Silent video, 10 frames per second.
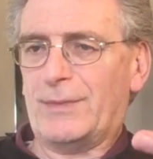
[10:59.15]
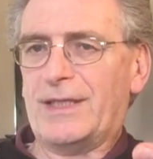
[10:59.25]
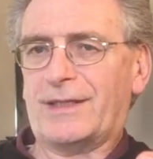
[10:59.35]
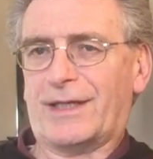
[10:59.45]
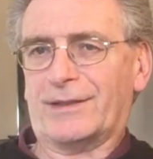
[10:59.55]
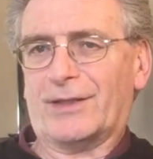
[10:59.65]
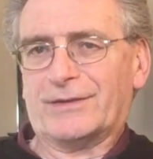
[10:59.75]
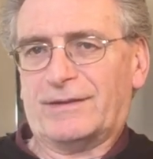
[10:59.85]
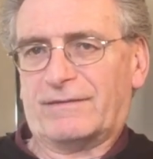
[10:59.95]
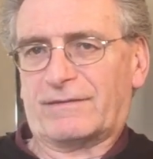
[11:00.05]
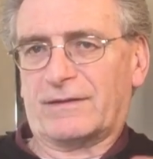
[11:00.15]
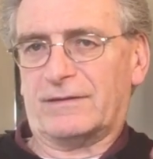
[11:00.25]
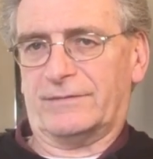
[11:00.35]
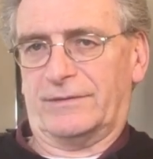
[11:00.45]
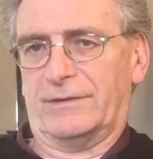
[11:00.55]
me cannot
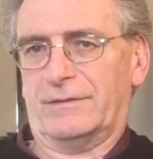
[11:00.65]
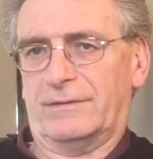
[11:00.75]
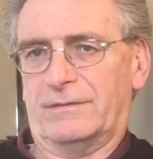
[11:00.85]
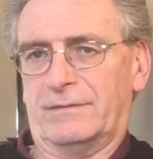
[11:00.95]
discover,